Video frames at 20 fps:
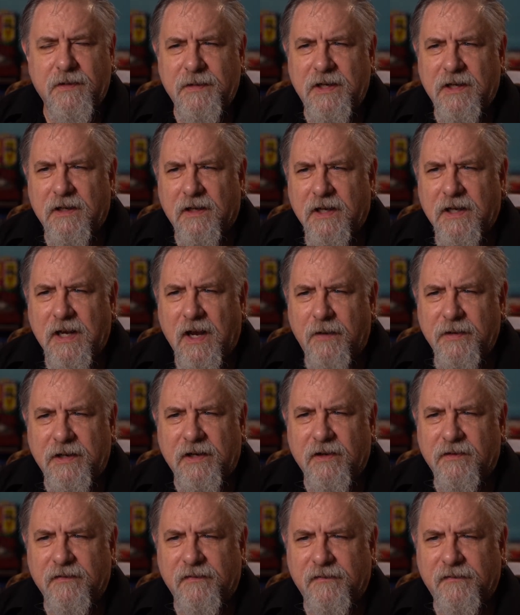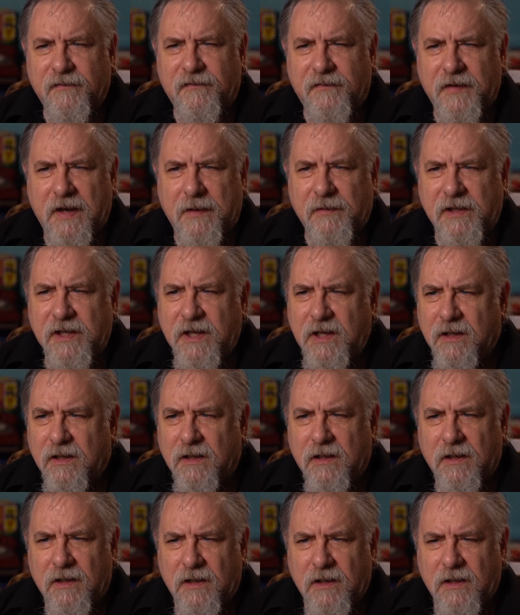I mean, like I would go to family
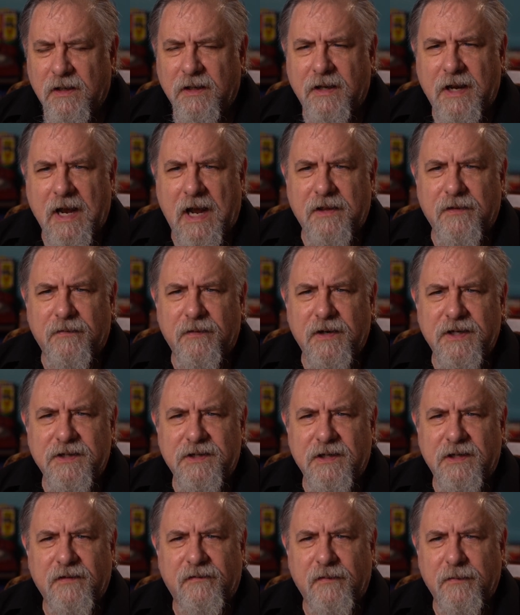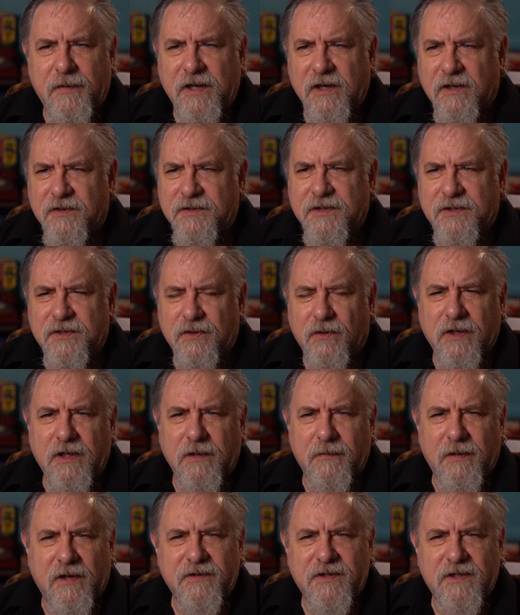gatherings and everybody else is
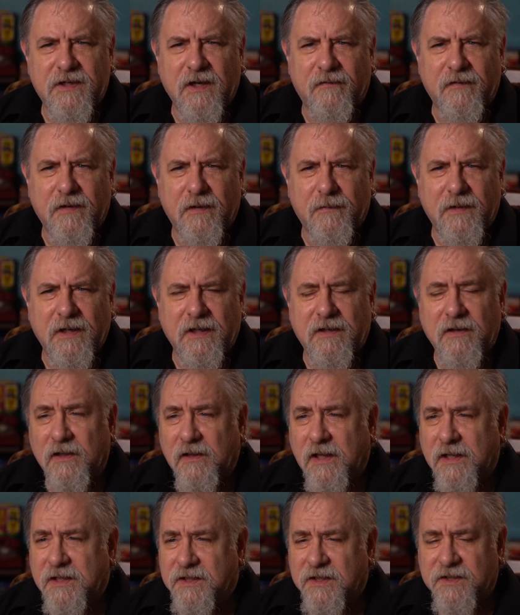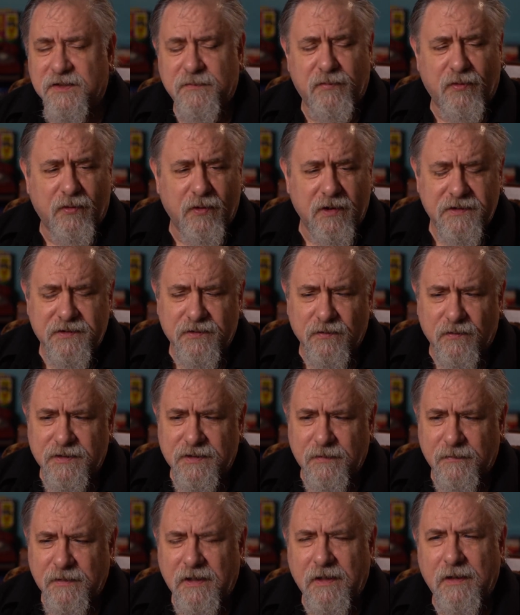talking about stuff, and I'm like is it sports or something?